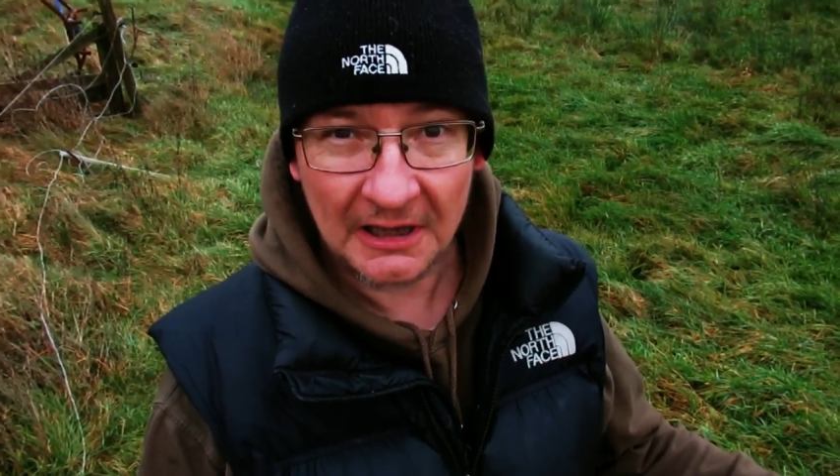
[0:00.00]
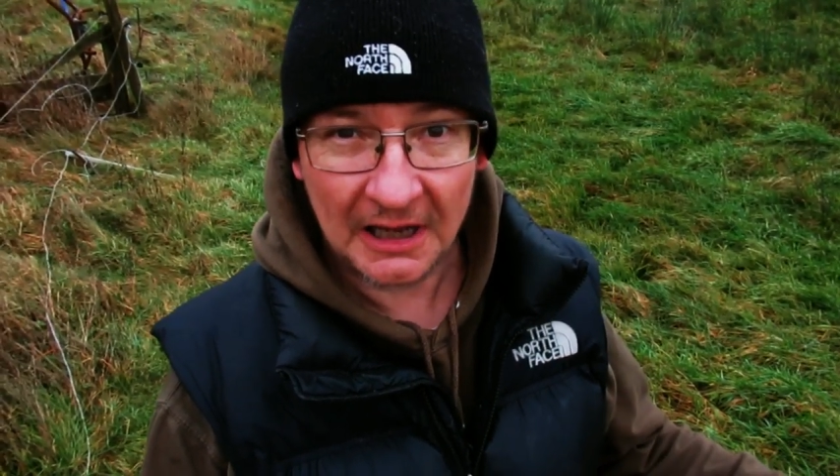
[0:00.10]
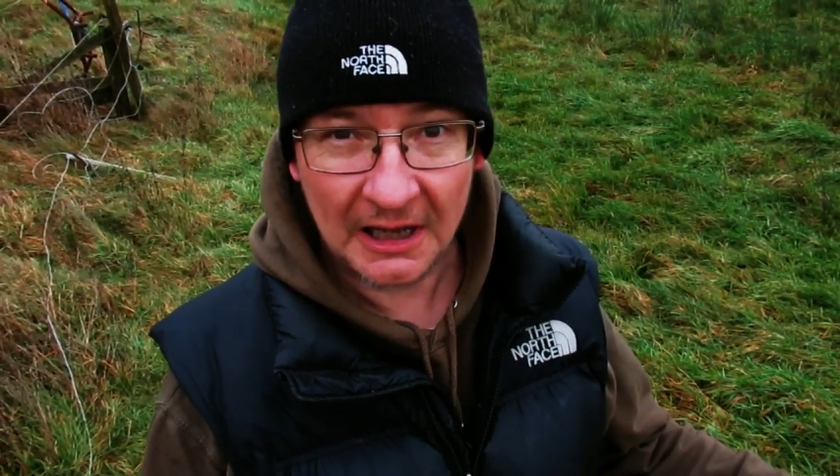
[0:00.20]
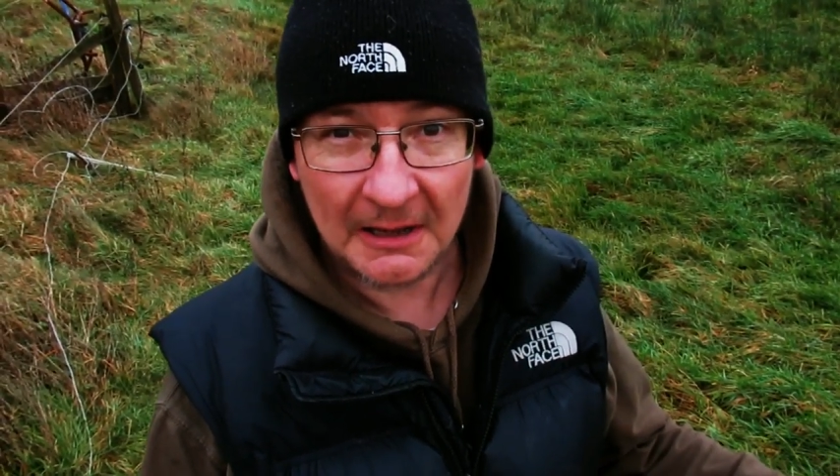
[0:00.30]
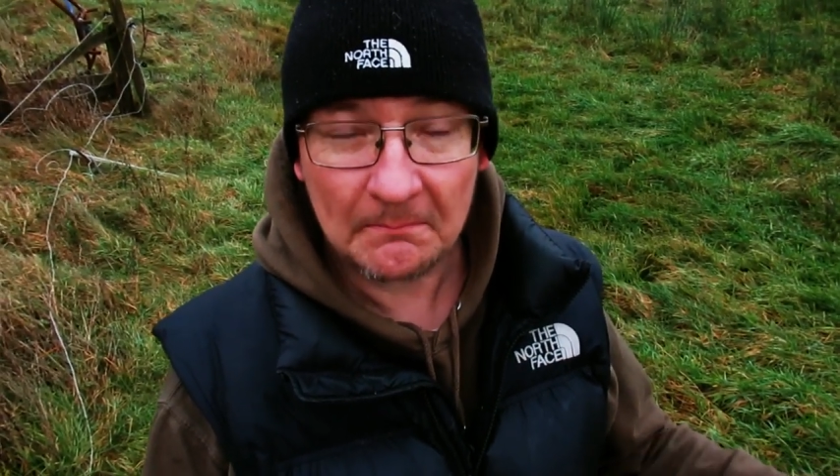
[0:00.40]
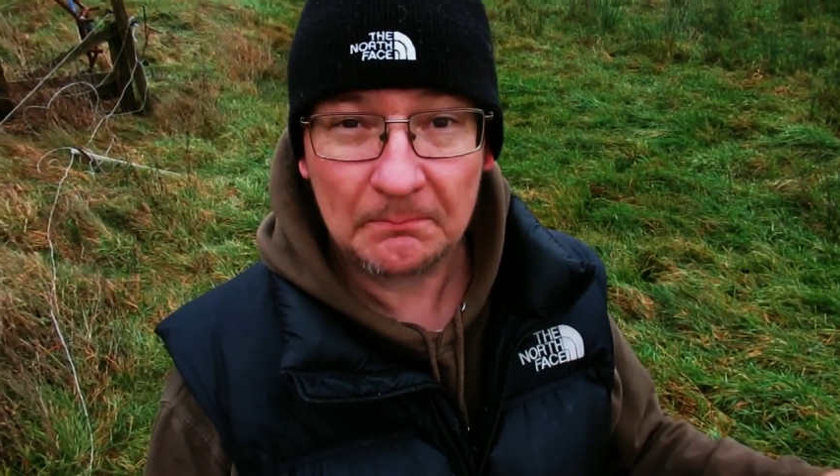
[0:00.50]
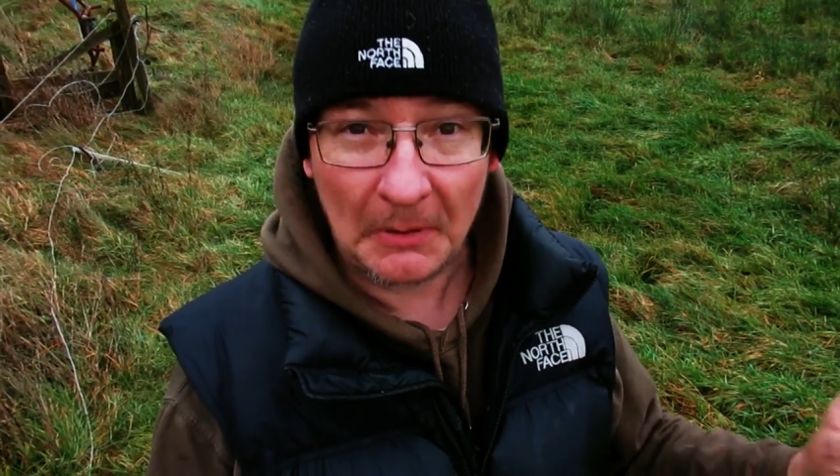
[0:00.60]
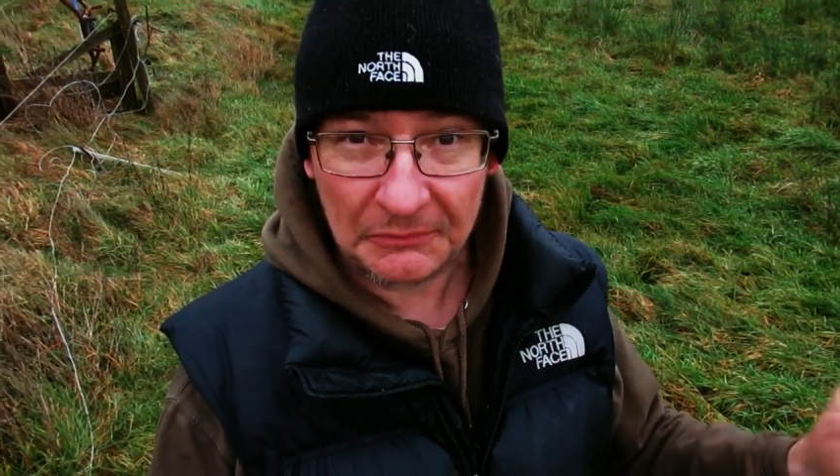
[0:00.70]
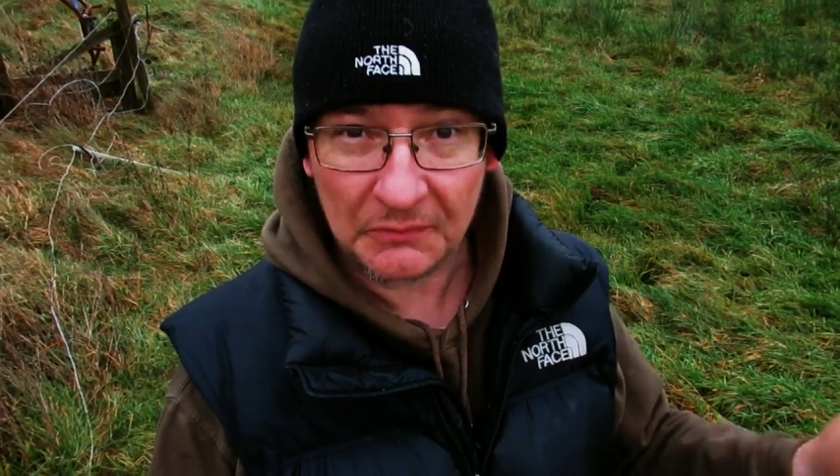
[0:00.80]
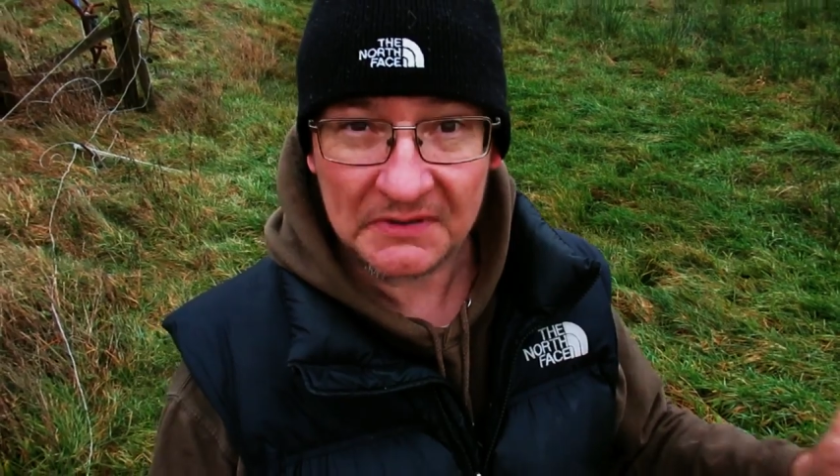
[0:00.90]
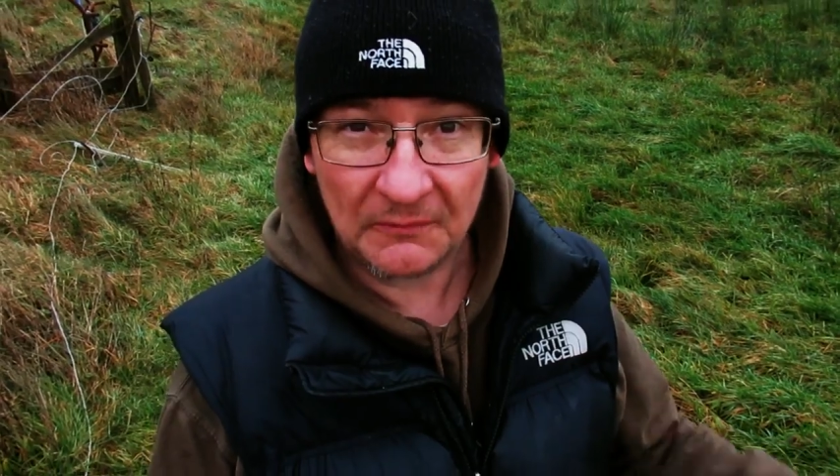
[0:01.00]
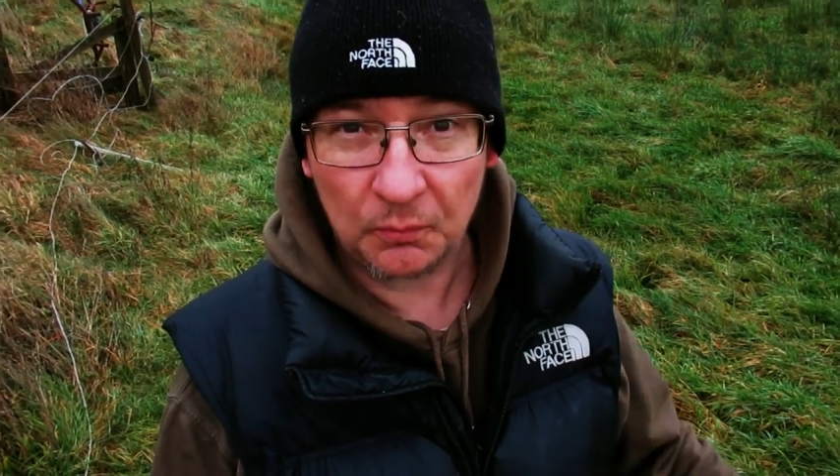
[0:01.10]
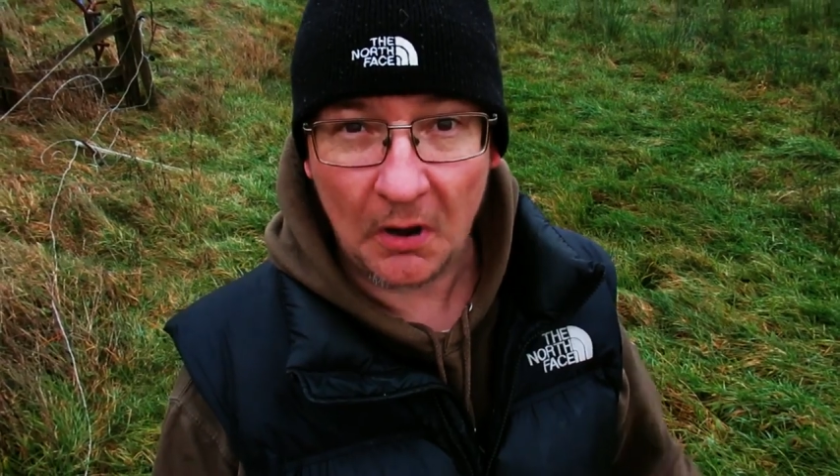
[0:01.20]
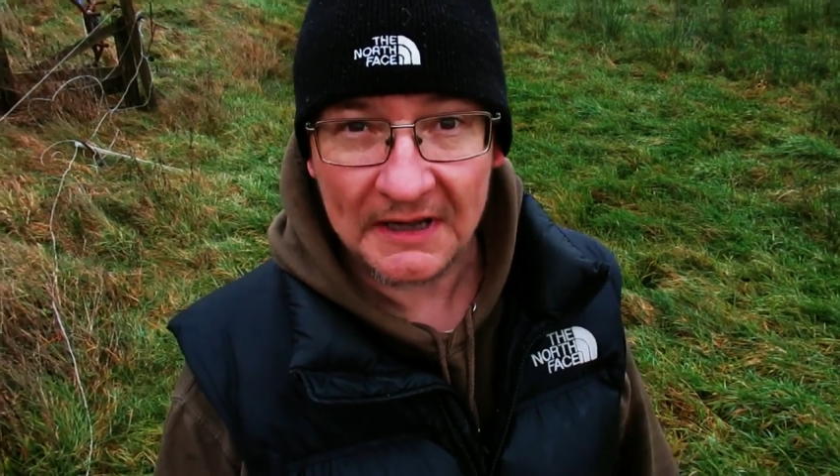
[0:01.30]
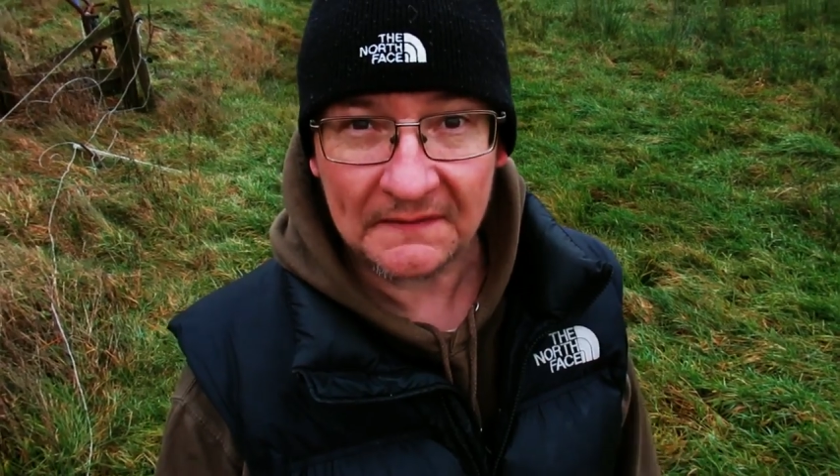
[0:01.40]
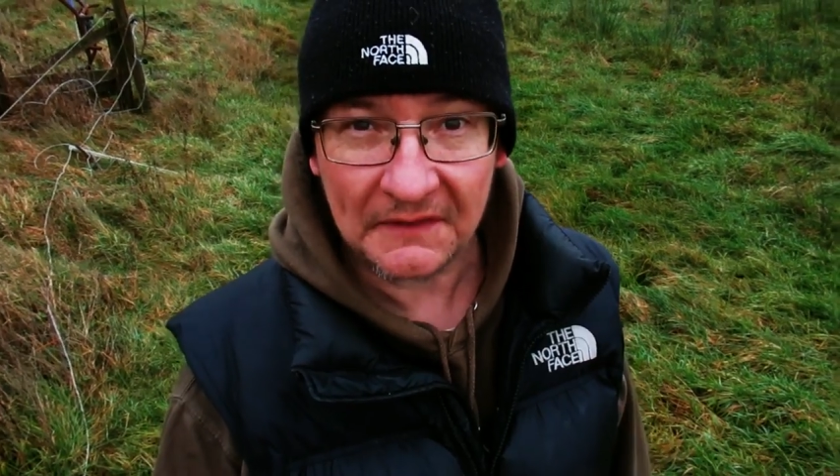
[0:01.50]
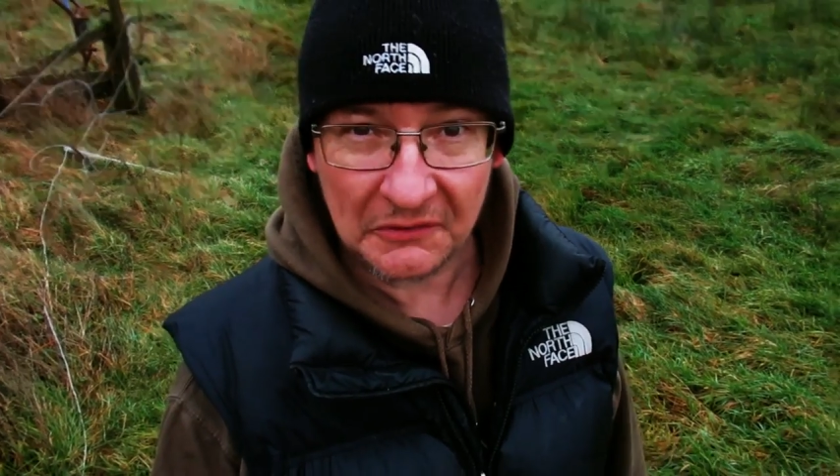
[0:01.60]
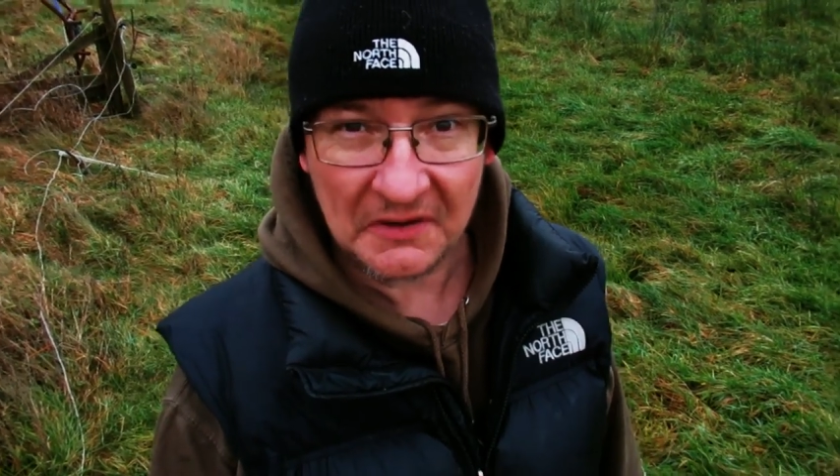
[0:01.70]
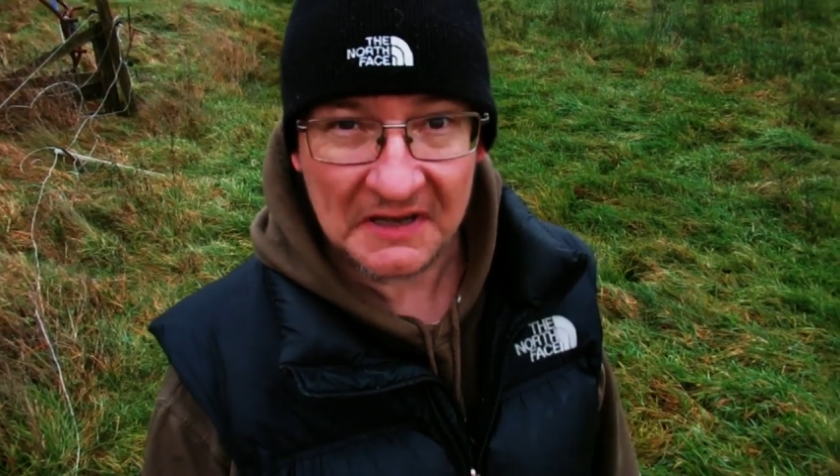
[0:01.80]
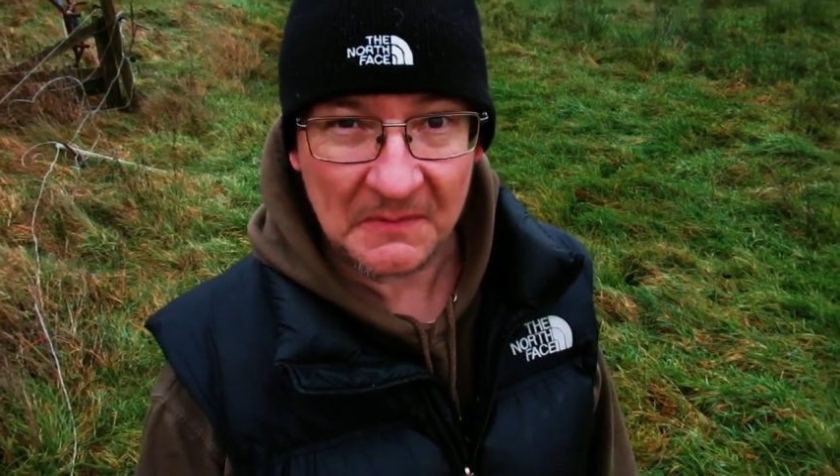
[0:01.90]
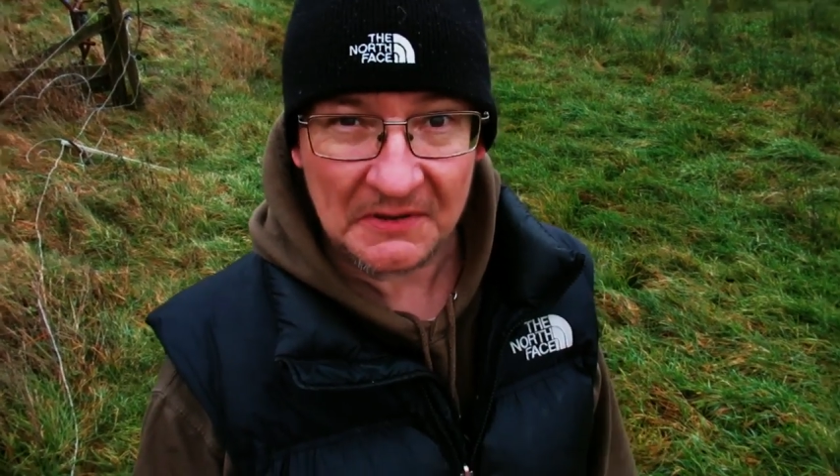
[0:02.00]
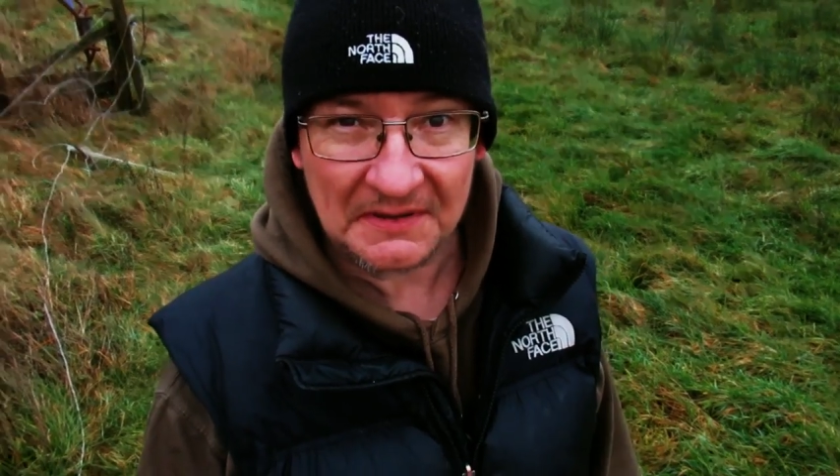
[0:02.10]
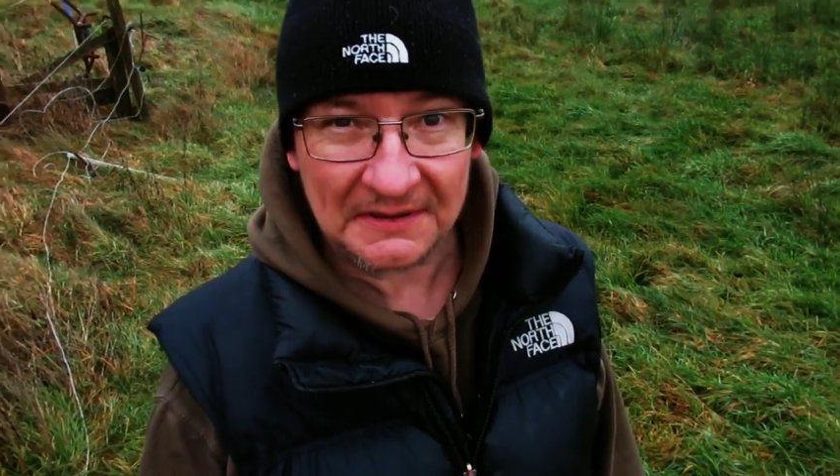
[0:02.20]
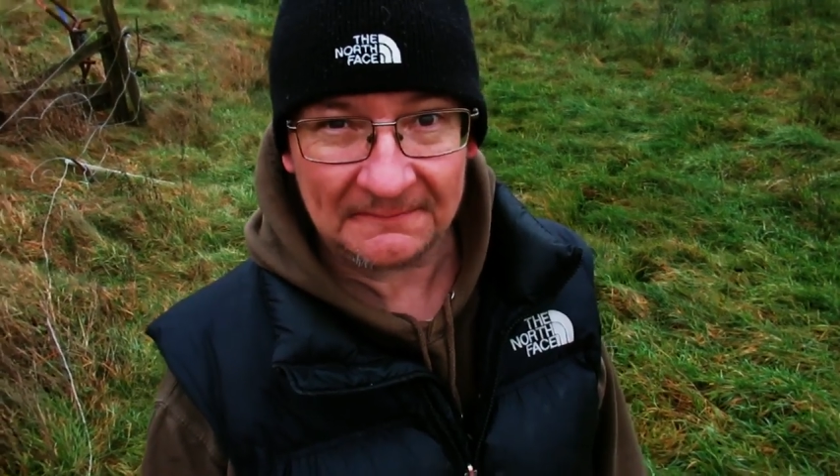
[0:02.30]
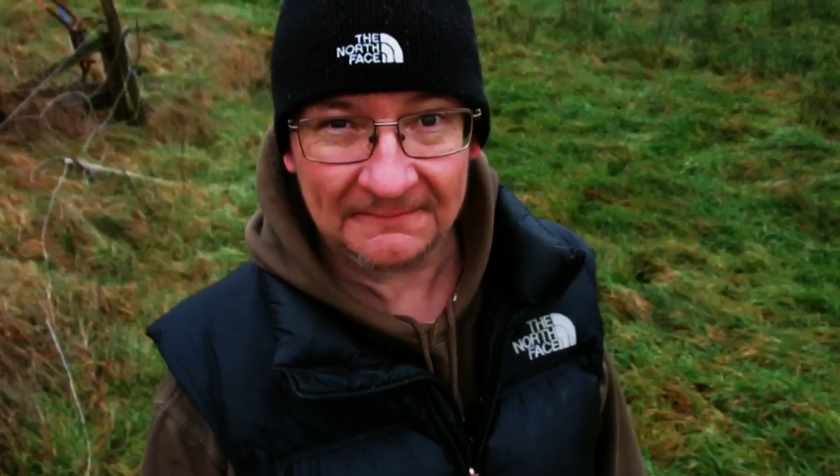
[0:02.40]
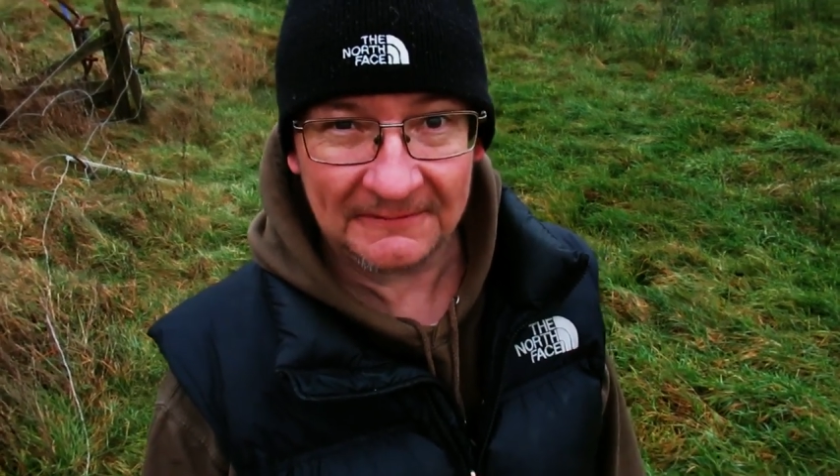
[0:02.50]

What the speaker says: bottles of wine for Christmas.